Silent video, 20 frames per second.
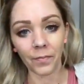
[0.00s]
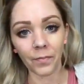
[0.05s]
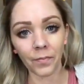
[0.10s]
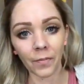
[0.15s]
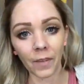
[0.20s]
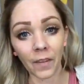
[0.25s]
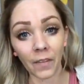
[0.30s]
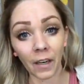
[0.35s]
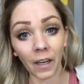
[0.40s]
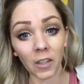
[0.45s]

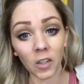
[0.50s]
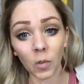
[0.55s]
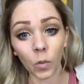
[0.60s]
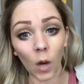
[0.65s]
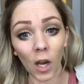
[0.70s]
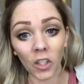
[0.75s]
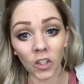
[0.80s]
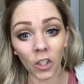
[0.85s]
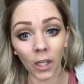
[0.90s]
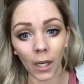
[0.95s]
And then I just
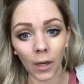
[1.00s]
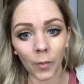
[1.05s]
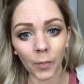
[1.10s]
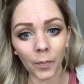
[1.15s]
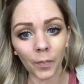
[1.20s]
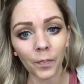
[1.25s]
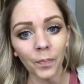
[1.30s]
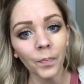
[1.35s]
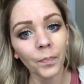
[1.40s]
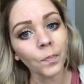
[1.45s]
wash it out.
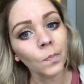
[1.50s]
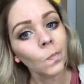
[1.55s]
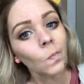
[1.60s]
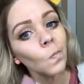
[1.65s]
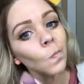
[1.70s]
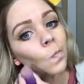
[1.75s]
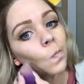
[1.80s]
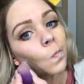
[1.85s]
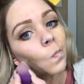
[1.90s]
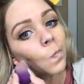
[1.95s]

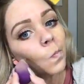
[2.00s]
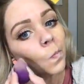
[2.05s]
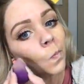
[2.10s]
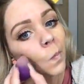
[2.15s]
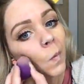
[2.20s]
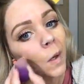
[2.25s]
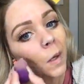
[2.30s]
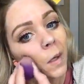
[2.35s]
I